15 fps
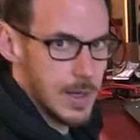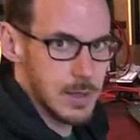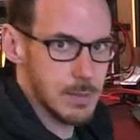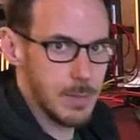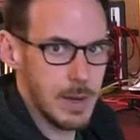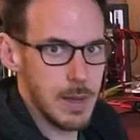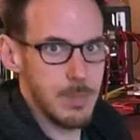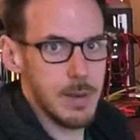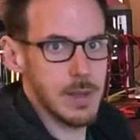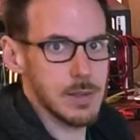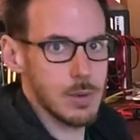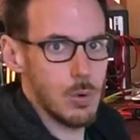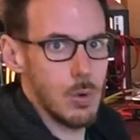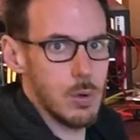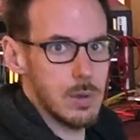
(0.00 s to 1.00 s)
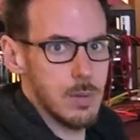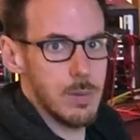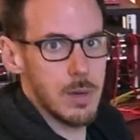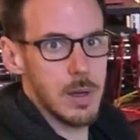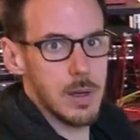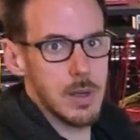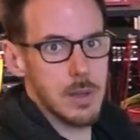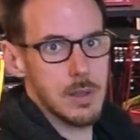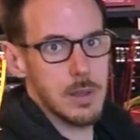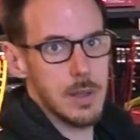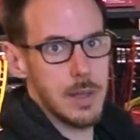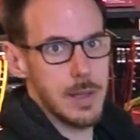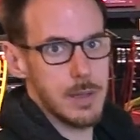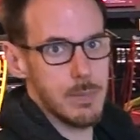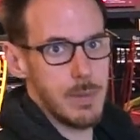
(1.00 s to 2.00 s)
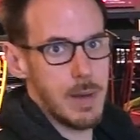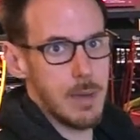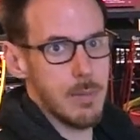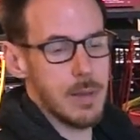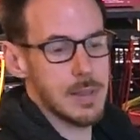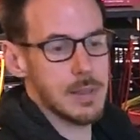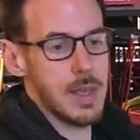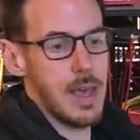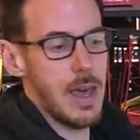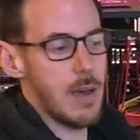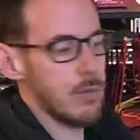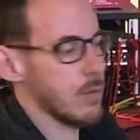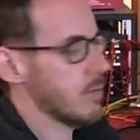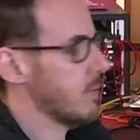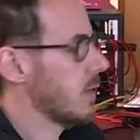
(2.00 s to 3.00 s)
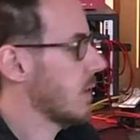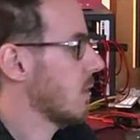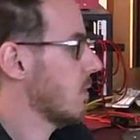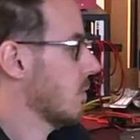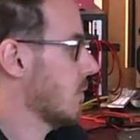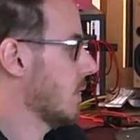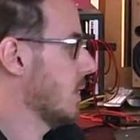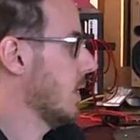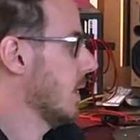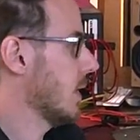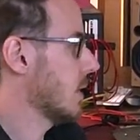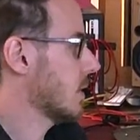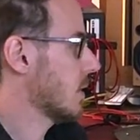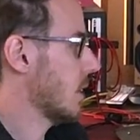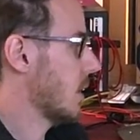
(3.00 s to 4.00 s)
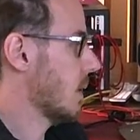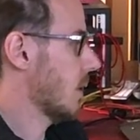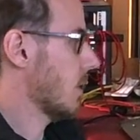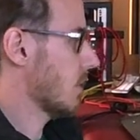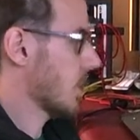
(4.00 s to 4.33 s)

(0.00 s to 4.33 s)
bypass all the plugin, let's bypass everything we did on the